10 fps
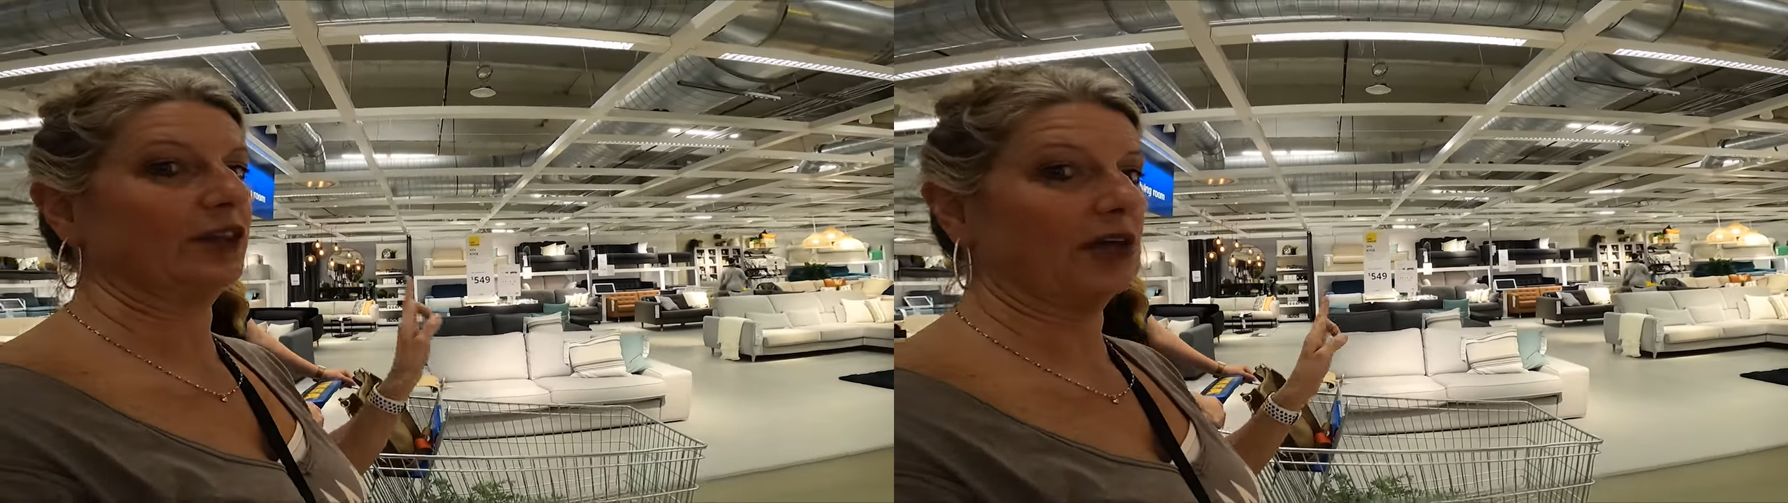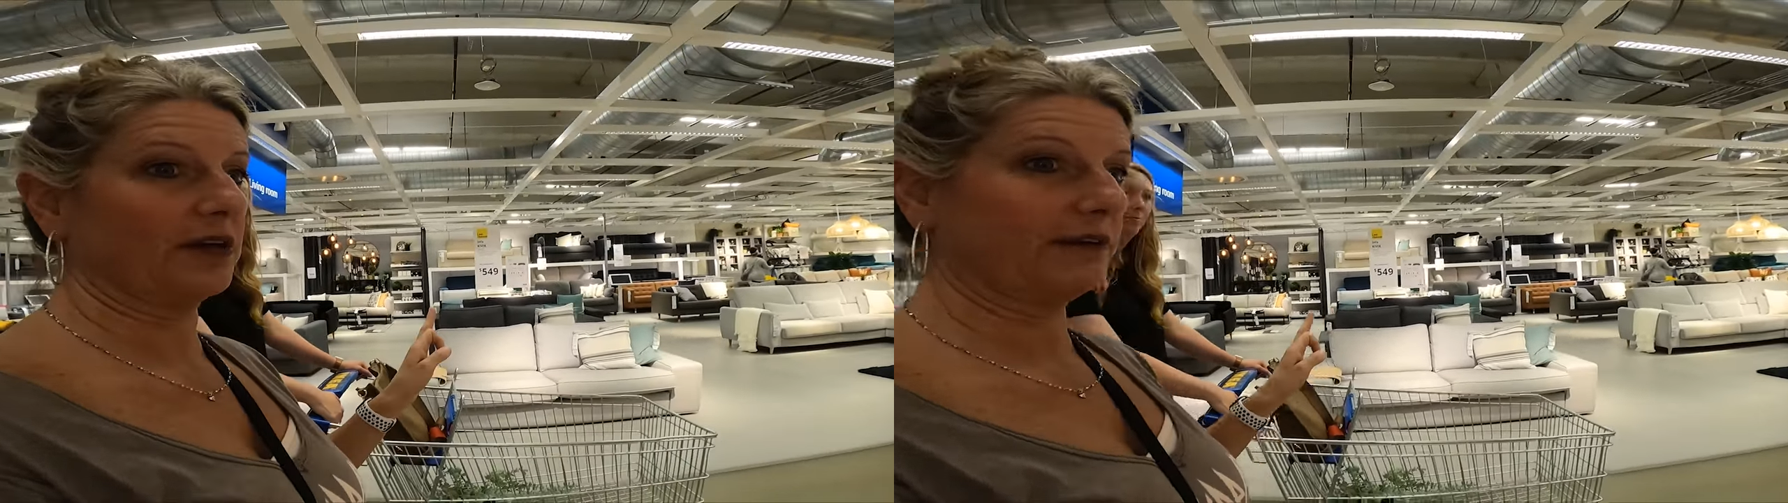
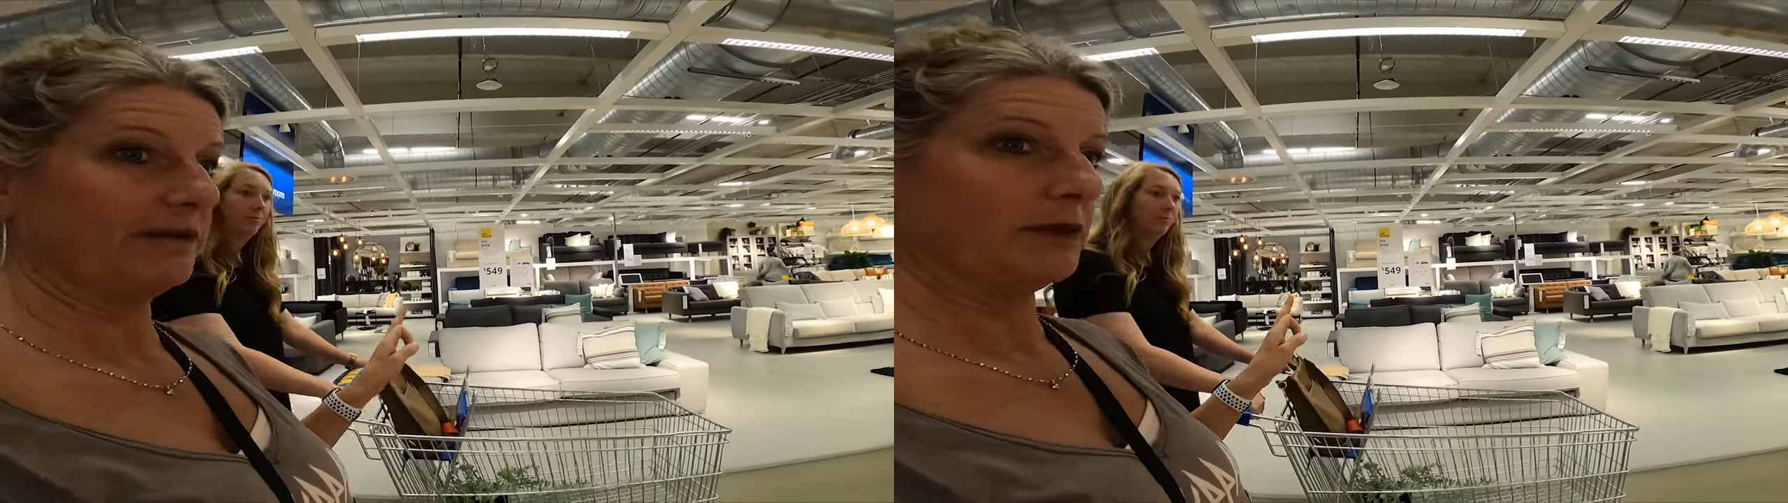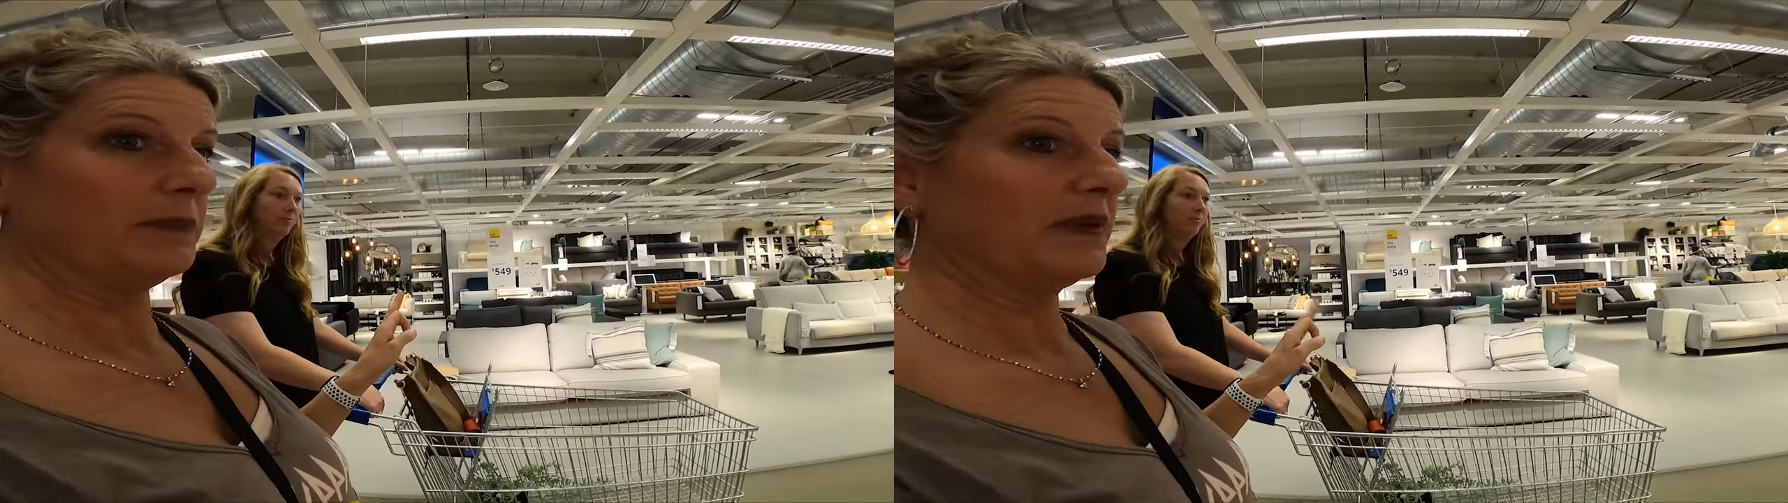lot
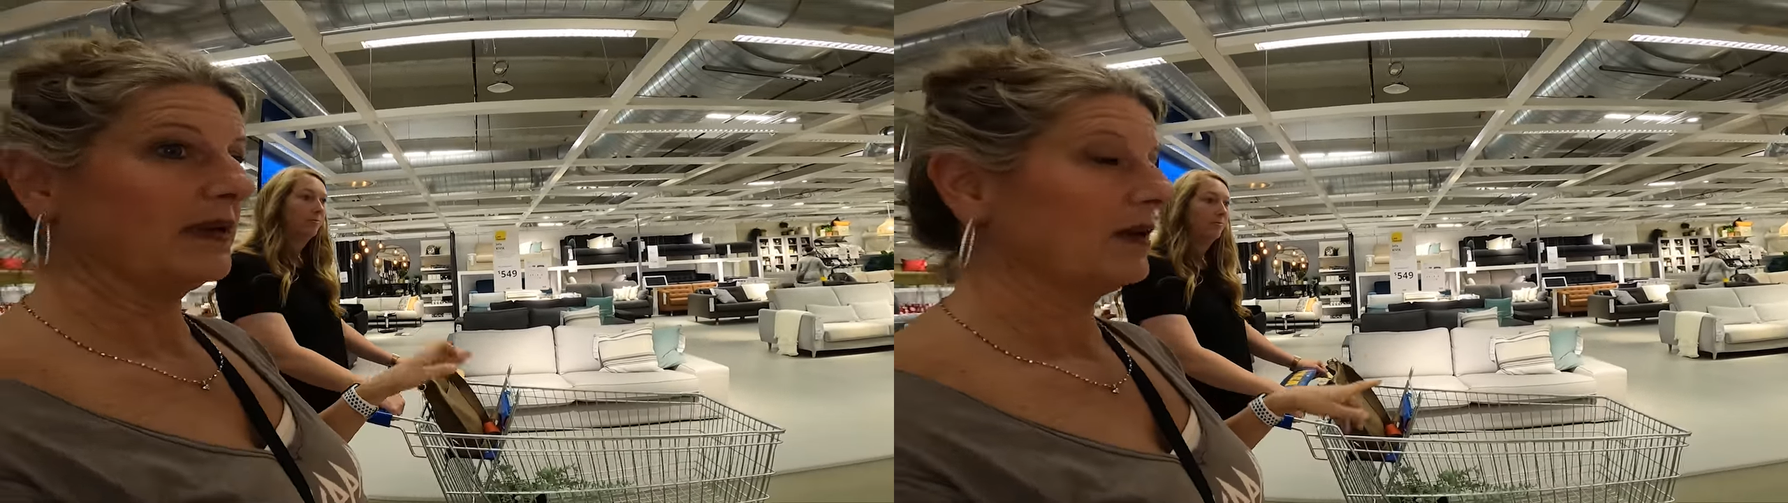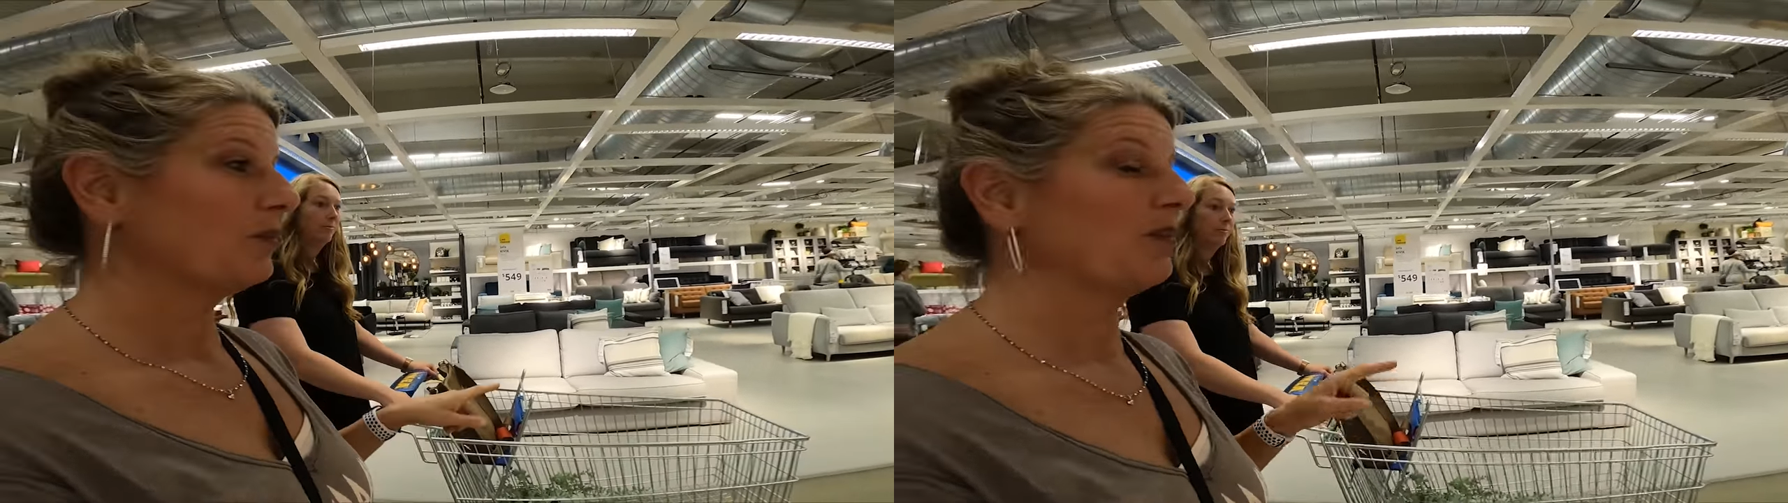of them.
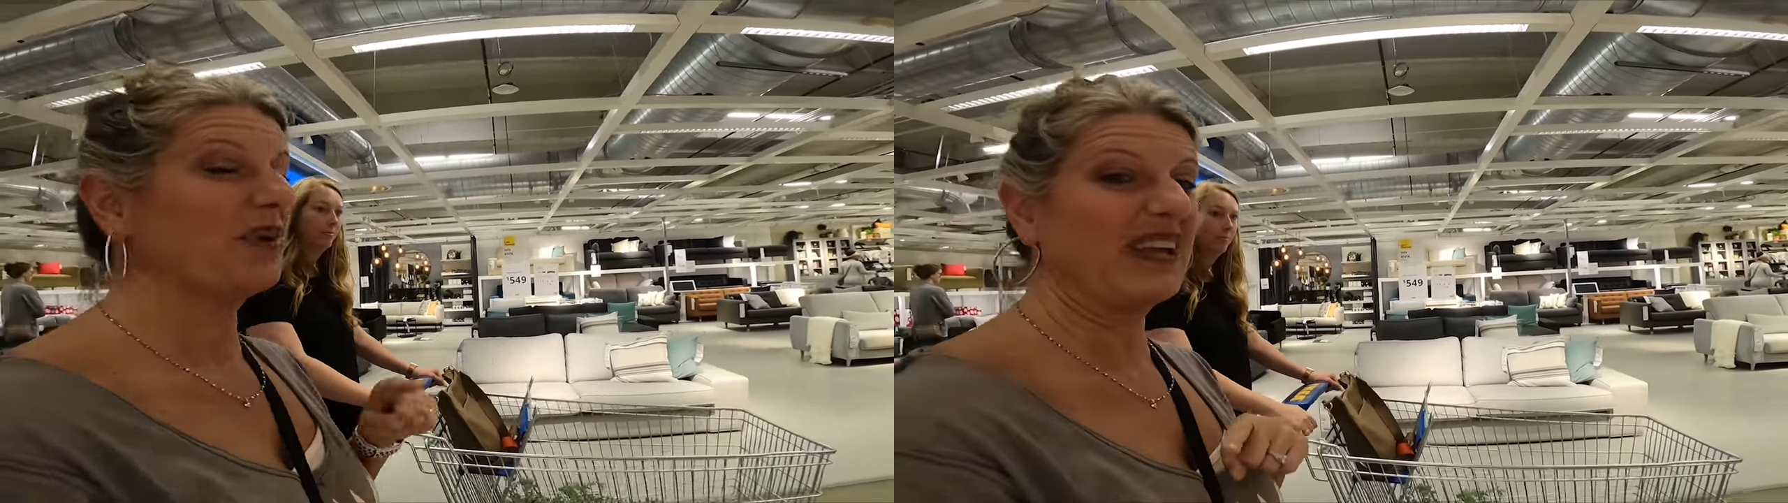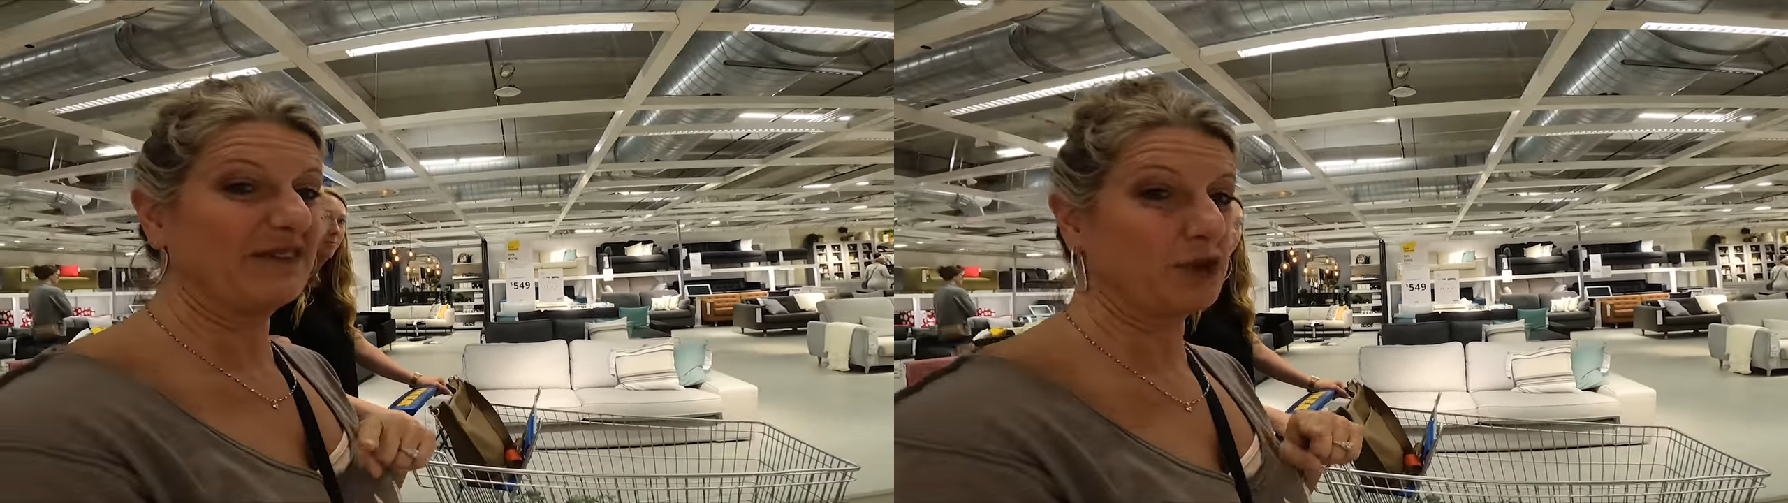When
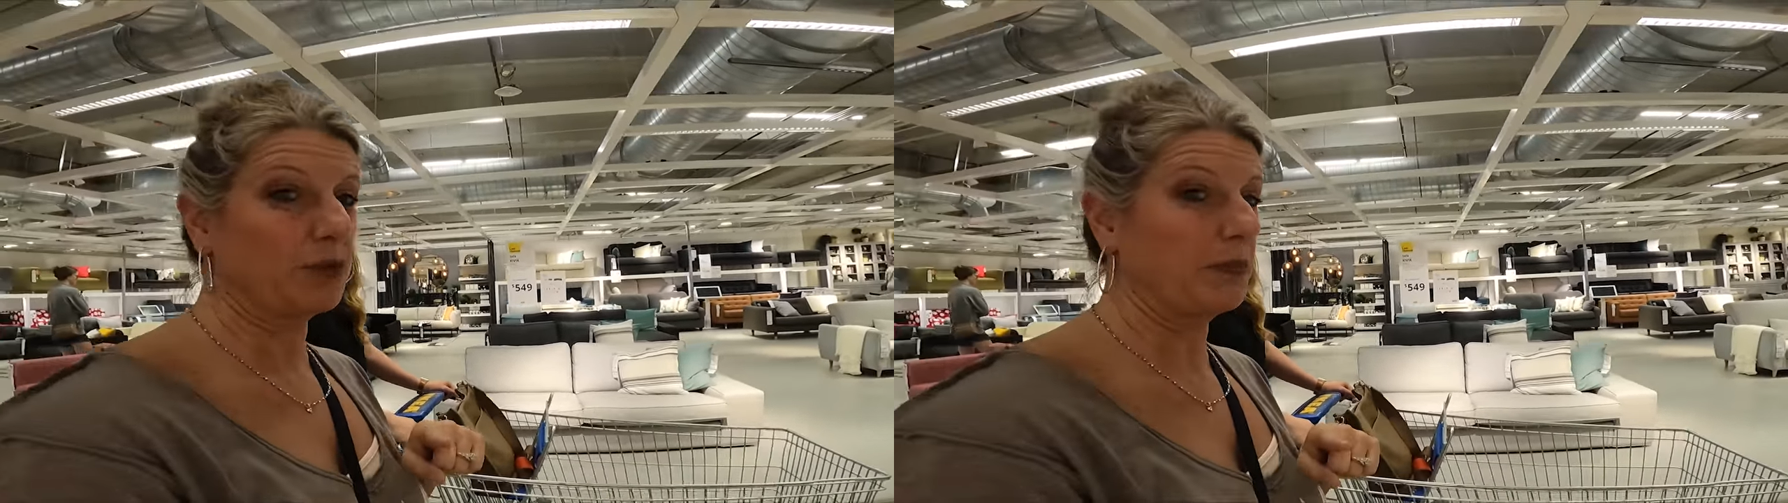we have to